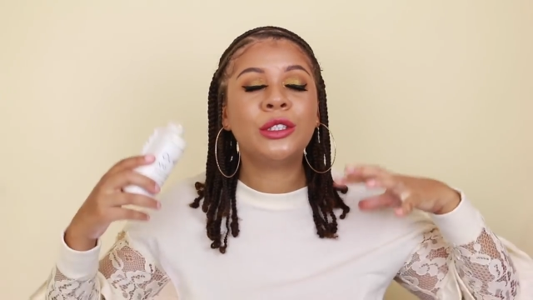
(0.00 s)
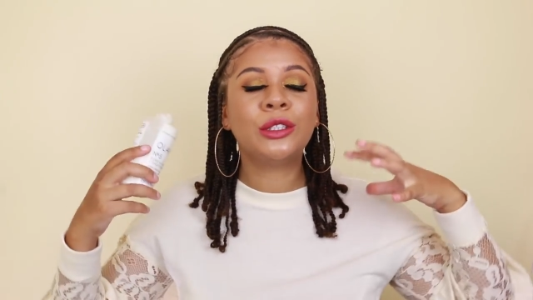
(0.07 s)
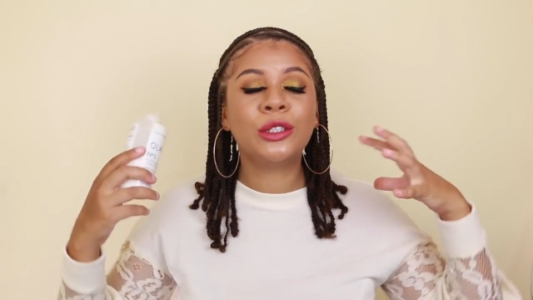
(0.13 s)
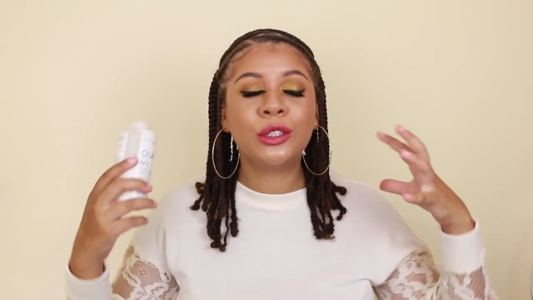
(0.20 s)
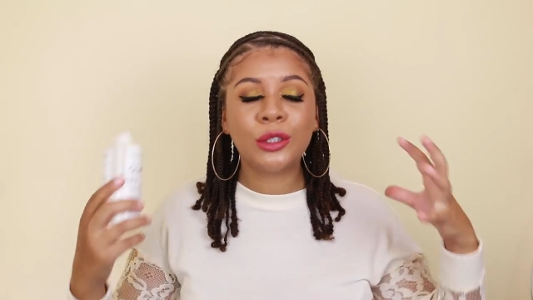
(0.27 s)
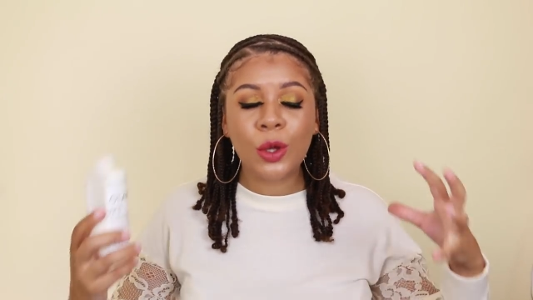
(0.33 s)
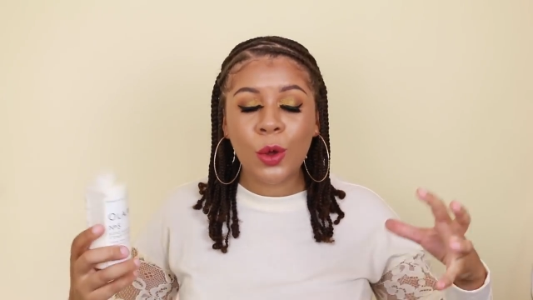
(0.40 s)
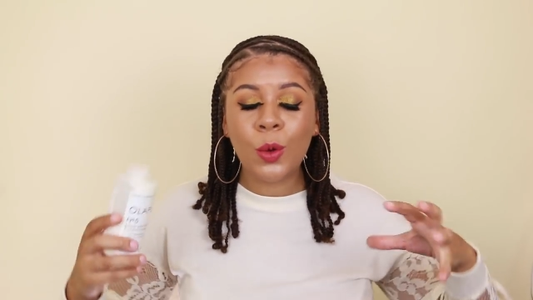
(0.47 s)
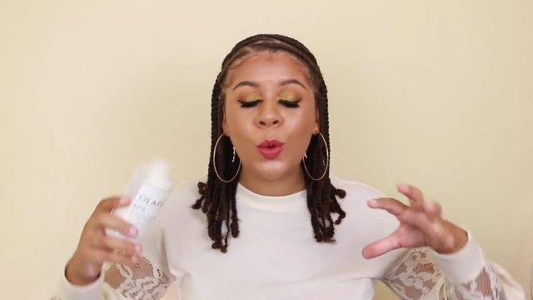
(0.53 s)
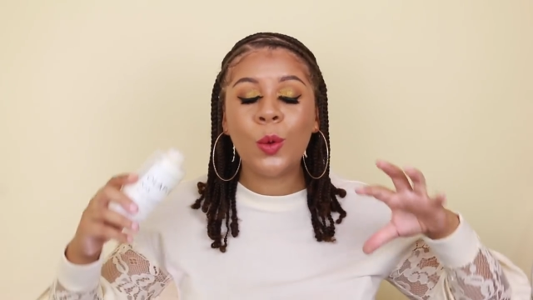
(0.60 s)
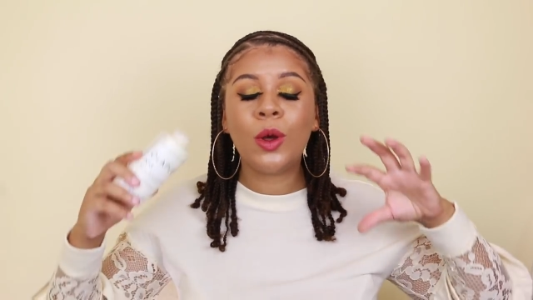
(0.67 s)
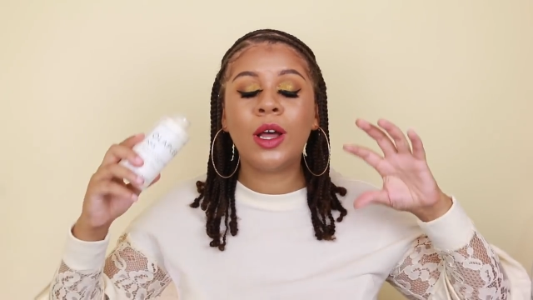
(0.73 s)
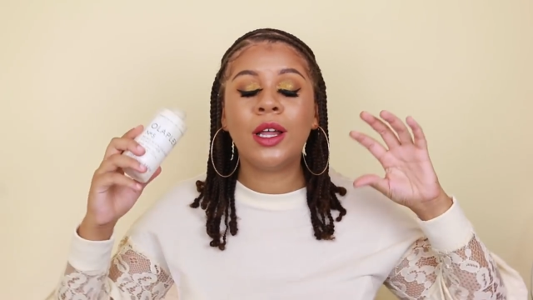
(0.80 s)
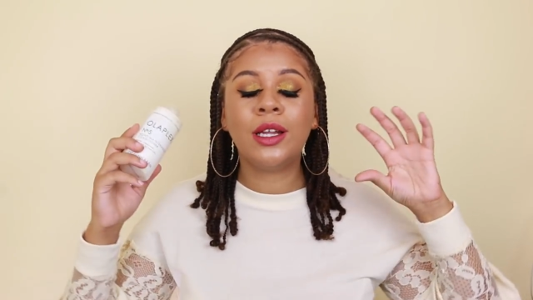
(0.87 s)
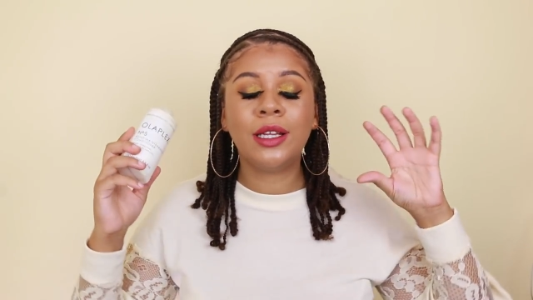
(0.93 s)

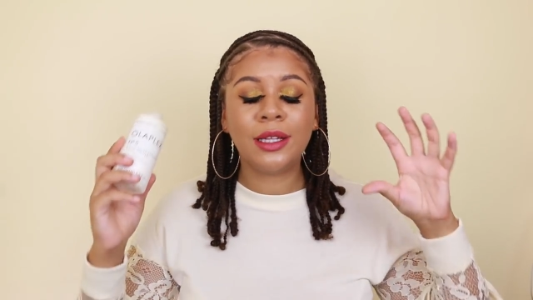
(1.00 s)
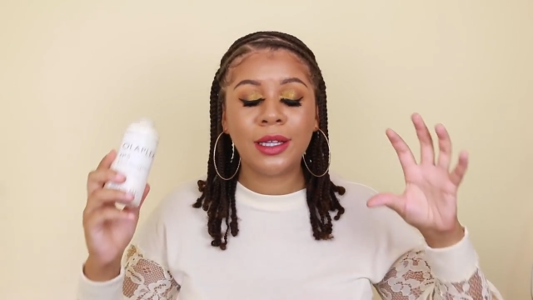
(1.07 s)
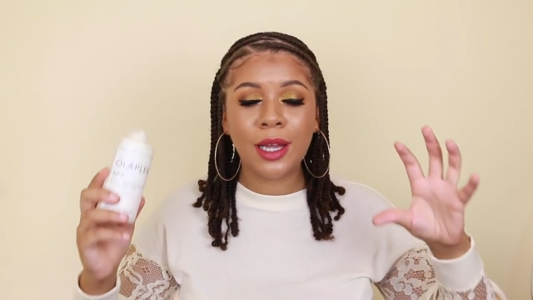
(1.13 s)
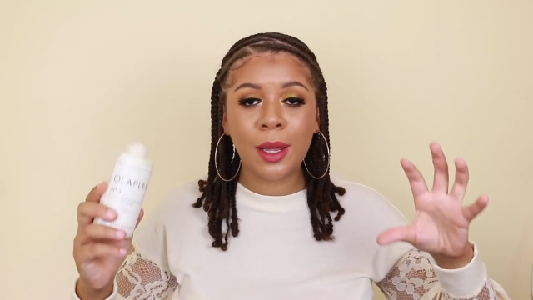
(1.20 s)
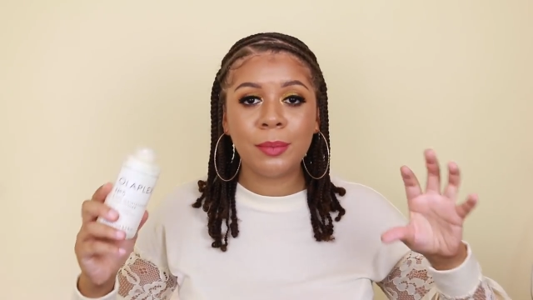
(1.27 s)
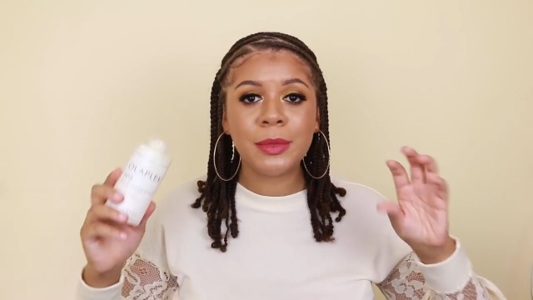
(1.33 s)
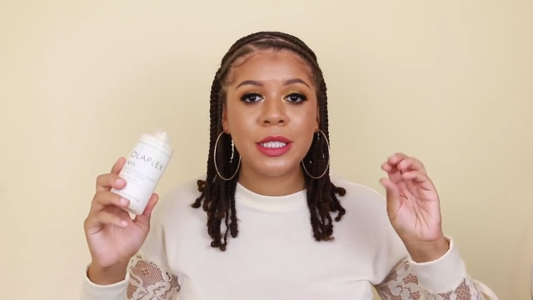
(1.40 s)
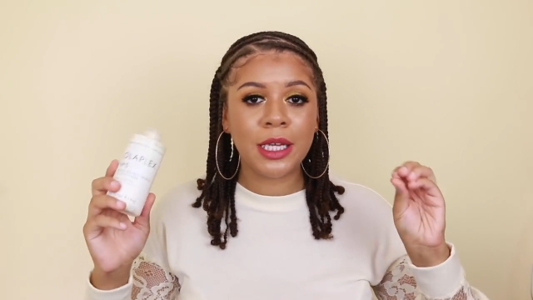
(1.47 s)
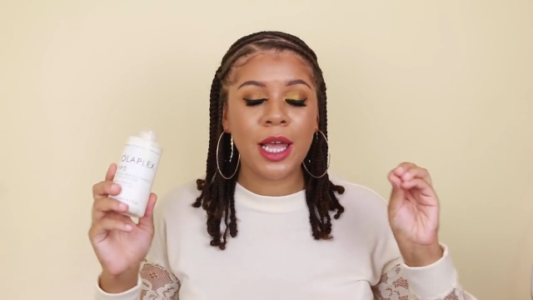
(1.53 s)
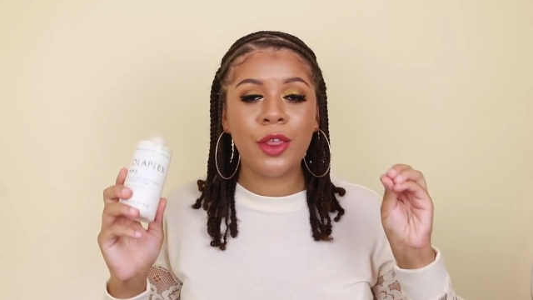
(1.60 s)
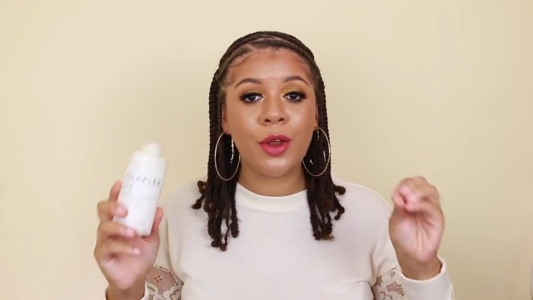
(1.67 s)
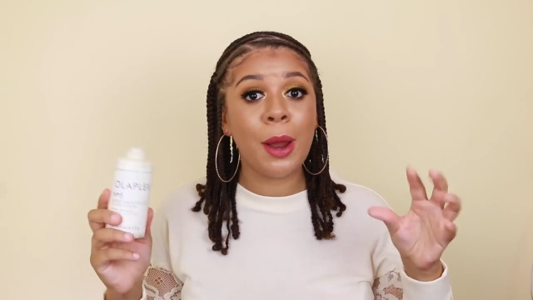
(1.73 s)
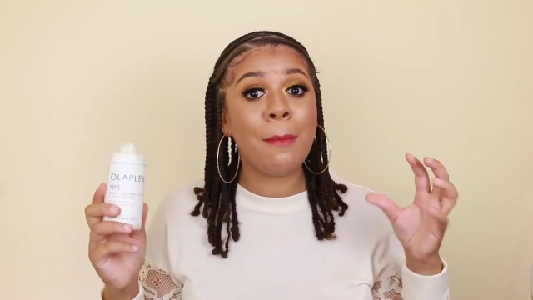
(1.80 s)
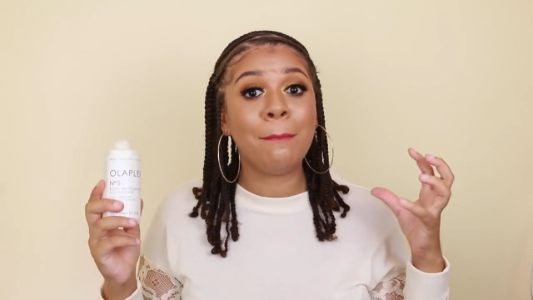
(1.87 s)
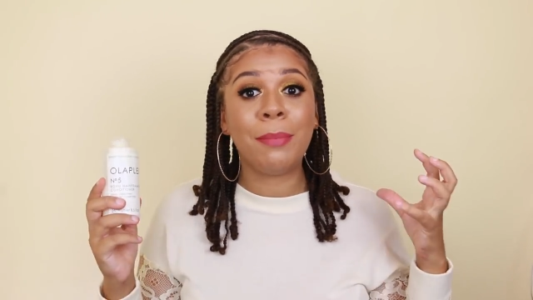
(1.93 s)
so clumped
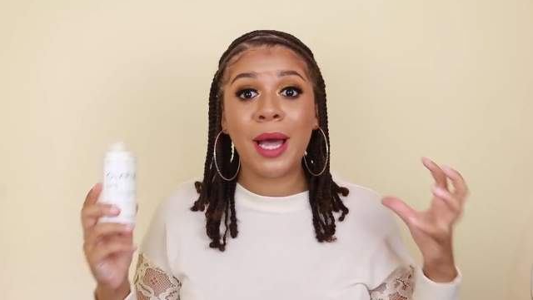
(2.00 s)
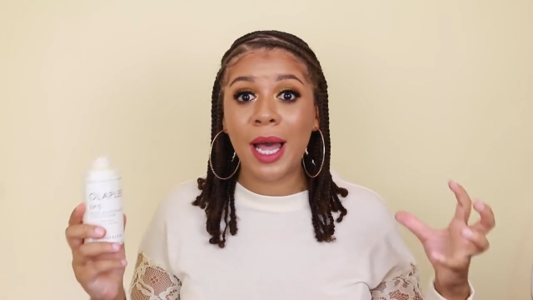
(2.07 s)
together and